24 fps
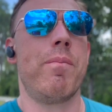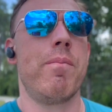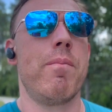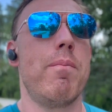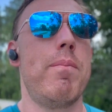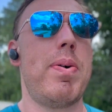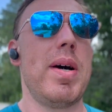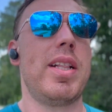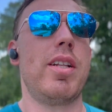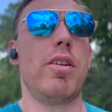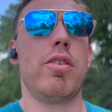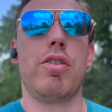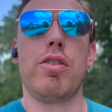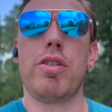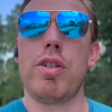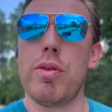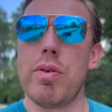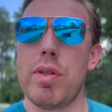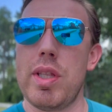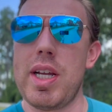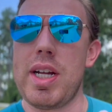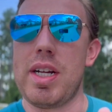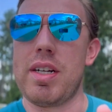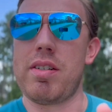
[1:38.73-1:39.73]
But there's
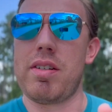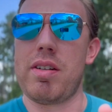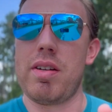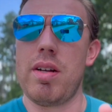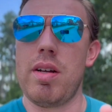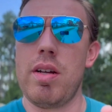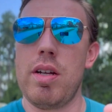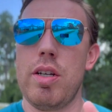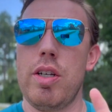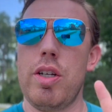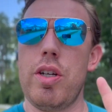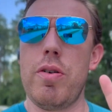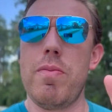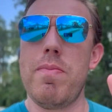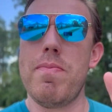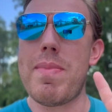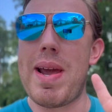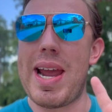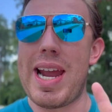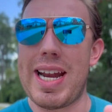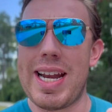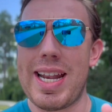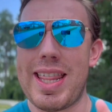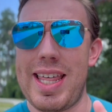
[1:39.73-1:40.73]
2
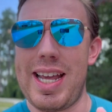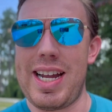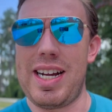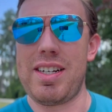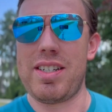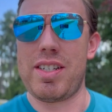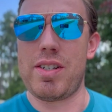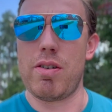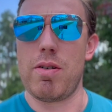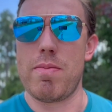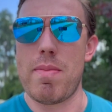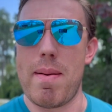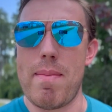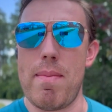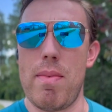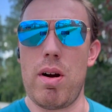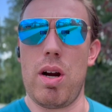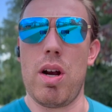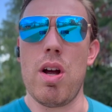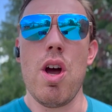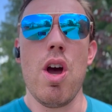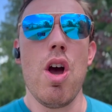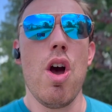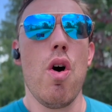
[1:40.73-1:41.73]
main things to remember
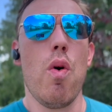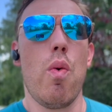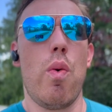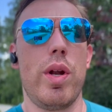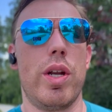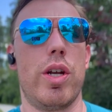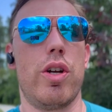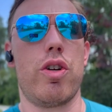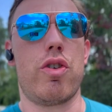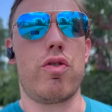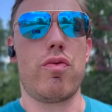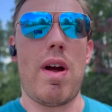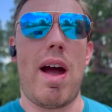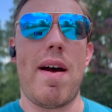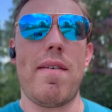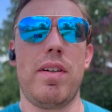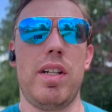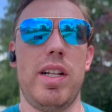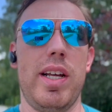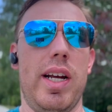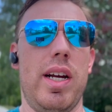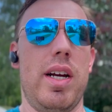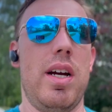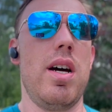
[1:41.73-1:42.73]
when you're
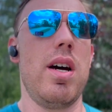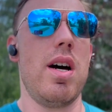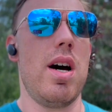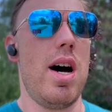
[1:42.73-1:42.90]
traveling